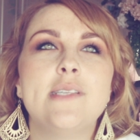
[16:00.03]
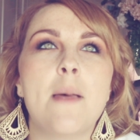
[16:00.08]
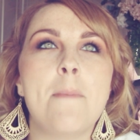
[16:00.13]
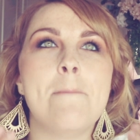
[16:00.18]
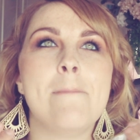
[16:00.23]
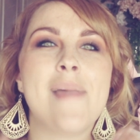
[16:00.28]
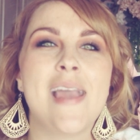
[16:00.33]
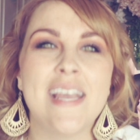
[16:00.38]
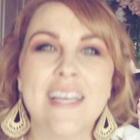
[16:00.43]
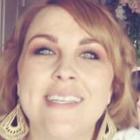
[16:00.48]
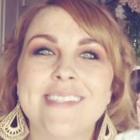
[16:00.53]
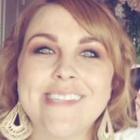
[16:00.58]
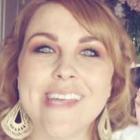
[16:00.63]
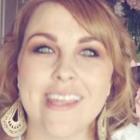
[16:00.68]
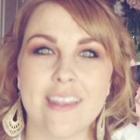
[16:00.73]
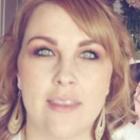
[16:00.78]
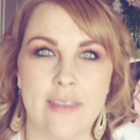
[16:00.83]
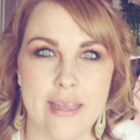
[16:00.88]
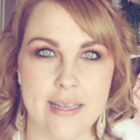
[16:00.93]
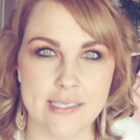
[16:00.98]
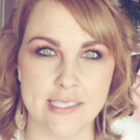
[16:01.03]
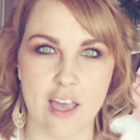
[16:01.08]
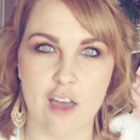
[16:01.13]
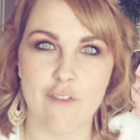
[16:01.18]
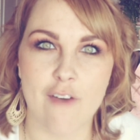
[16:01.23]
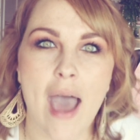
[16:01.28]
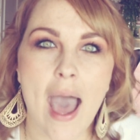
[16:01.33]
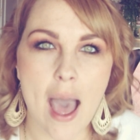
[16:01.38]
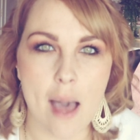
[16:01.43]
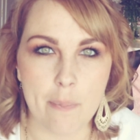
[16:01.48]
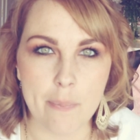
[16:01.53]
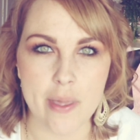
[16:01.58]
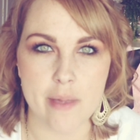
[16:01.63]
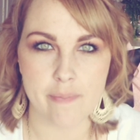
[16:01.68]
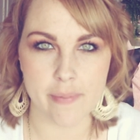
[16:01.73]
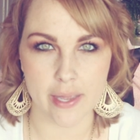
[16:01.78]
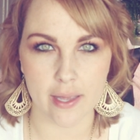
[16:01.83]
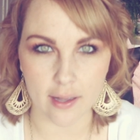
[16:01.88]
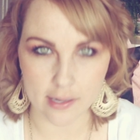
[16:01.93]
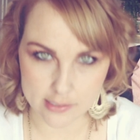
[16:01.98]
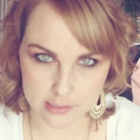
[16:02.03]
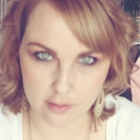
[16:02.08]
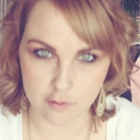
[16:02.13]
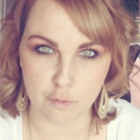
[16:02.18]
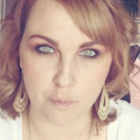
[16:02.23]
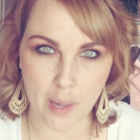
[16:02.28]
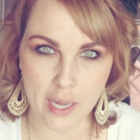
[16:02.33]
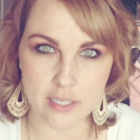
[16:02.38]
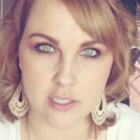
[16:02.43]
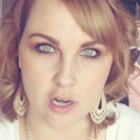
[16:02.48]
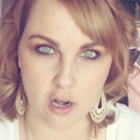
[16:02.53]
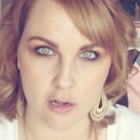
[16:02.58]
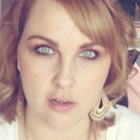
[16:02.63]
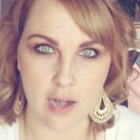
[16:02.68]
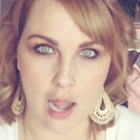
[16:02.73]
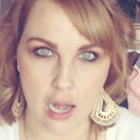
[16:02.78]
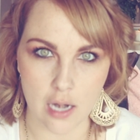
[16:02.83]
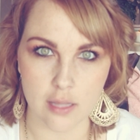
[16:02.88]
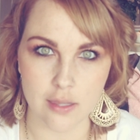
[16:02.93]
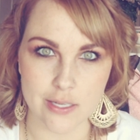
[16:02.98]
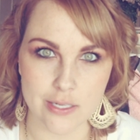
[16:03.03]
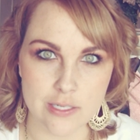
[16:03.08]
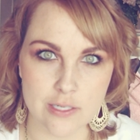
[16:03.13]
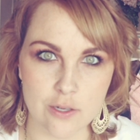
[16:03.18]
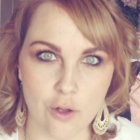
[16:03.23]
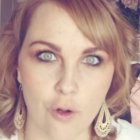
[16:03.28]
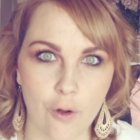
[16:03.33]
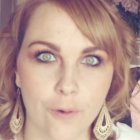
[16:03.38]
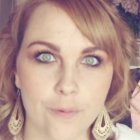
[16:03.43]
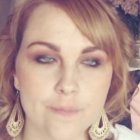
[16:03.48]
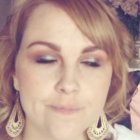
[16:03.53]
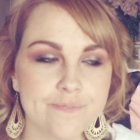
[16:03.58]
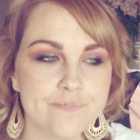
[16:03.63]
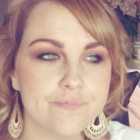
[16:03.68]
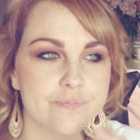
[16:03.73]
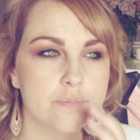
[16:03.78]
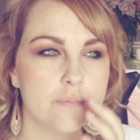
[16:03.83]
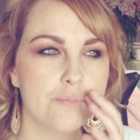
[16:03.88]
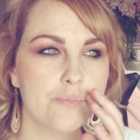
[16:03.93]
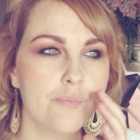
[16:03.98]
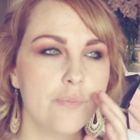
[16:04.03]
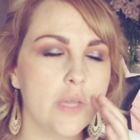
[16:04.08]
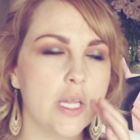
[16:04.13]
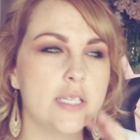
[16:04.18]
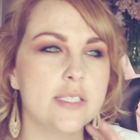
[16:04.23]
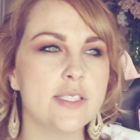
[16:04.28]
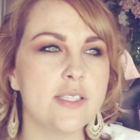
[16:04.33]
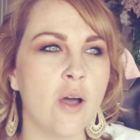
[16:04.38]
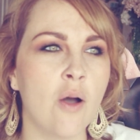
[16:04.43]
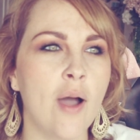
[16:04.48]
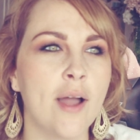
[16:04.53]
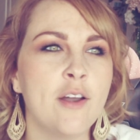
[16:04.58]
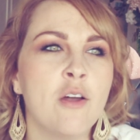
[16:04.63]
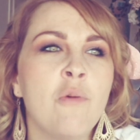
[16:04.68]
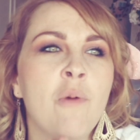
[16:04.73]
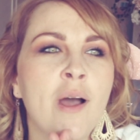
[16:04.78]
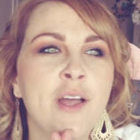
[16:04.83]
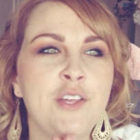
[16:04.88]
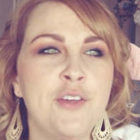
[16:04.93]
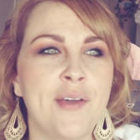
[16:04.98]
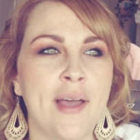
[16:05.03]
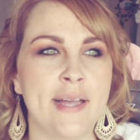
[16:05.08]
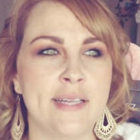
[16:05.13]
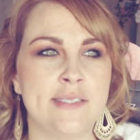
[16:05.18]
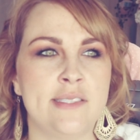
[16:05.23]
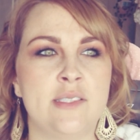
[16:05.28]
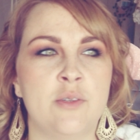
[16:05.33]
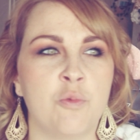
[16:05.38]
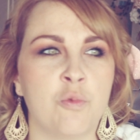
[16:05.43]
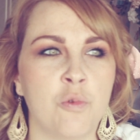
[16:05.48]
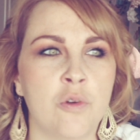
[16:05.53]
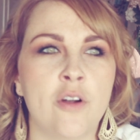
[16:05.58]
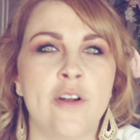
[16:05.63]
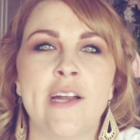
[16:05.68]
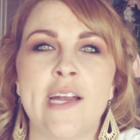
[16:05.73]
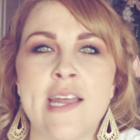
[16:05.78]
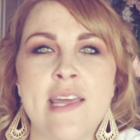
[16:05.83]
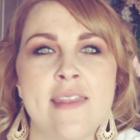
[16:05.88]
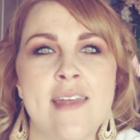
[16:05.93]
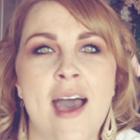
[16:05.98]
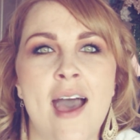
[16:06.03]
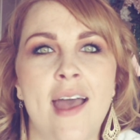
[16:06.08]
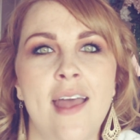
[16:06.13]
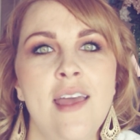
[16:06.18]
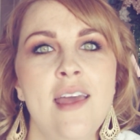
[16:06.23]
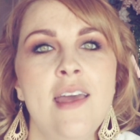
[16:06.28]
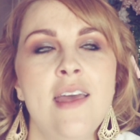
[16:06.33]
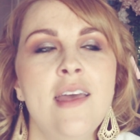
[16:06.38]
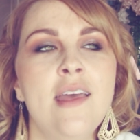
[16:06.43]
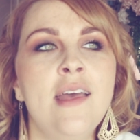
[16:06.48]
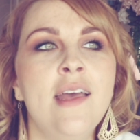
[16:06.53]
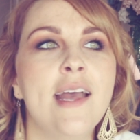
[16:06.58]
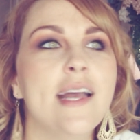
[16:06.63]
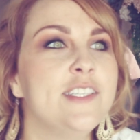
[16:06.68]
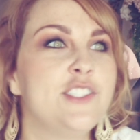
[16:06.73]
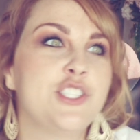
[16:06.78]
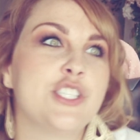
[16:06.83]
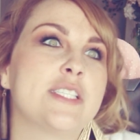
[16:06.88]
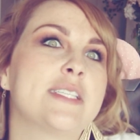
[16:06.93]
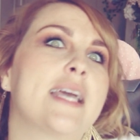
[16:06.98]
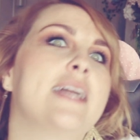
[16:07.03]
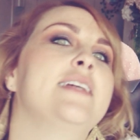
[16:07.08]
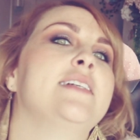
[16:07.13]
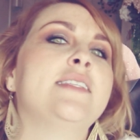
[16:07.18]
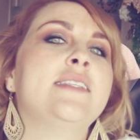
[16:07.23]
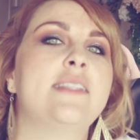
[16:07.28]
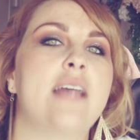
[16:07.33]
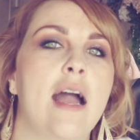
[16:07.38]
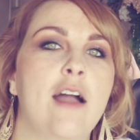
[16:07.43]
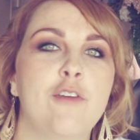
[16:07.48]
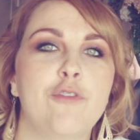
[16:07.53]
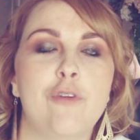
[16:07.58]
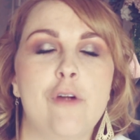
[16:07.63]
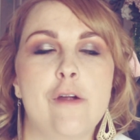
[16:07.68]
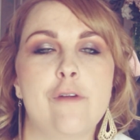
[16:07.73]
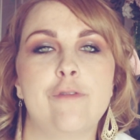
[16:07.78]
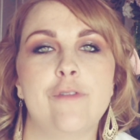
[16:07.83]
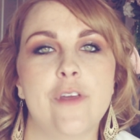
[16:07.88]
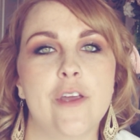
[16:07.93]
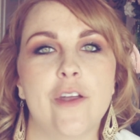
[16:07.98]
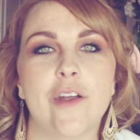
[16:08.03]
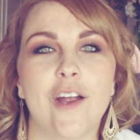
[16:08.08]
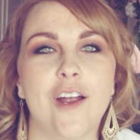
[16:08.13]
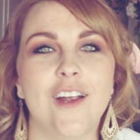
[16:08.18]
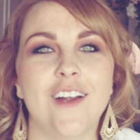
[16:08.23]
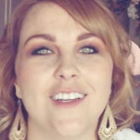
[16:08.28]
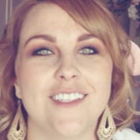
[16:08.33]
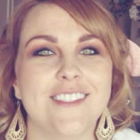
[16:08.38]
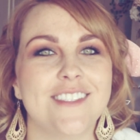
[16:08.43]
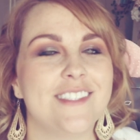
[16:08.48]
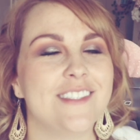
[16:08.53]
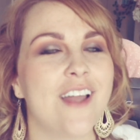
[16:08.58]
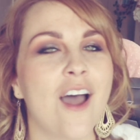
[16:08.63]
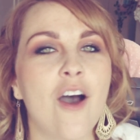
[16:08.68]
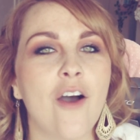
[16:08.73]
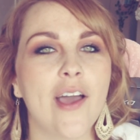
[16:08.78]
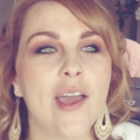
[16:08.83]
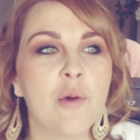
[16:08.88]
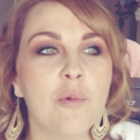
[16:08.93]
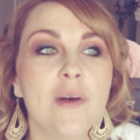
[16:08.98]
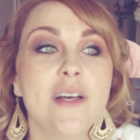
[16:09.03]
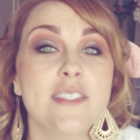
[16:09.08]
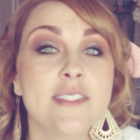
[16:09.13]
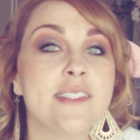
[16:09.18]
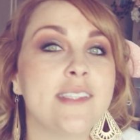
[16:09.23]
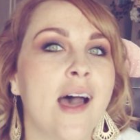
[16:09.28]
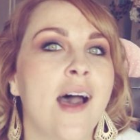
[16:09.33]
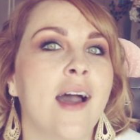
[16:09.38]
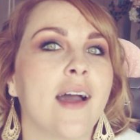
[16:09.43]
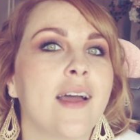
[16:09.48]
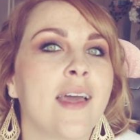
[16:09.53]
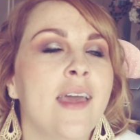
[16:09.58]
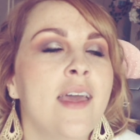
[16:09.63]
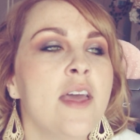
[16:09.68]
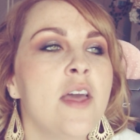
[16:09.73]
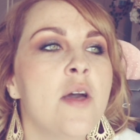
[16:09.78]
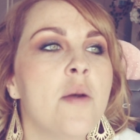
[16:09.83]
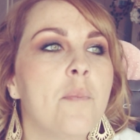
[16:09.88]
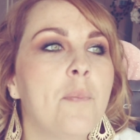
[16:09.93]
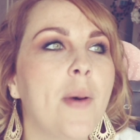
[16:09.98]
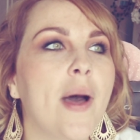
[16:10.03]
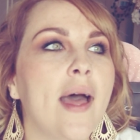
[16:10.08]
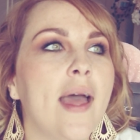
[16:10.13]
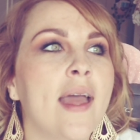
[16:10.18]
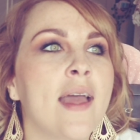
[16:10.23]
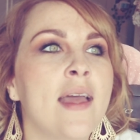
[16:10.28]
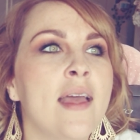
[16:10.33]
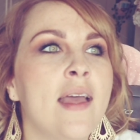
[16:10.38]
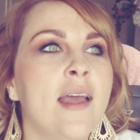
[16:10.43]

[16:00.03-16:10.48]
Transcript: amazing things have happened because of my dark night of the soul. So I don't want you guys to worry that it's just gonna suck for a few years. No, it will suck, but